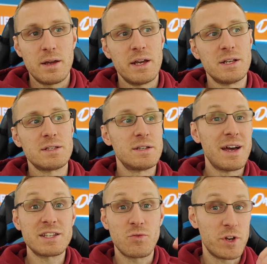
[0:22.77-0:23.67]
It is
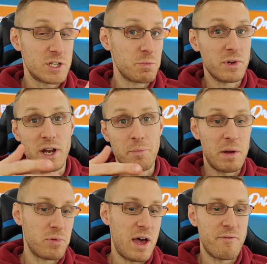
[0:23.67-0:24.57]
nice if we could split it out
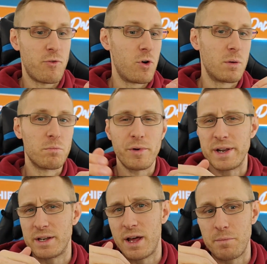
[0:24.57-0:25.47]
by platform,
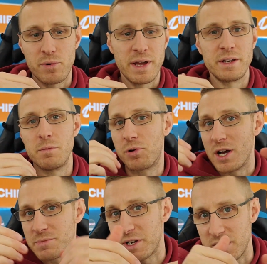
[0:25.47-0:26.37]
branded, non-branded,
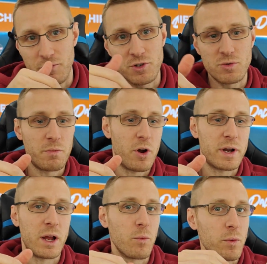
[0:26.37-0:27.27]
prospecting versus
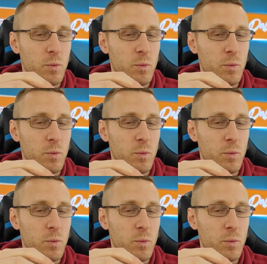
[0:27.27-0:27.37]
remarketing.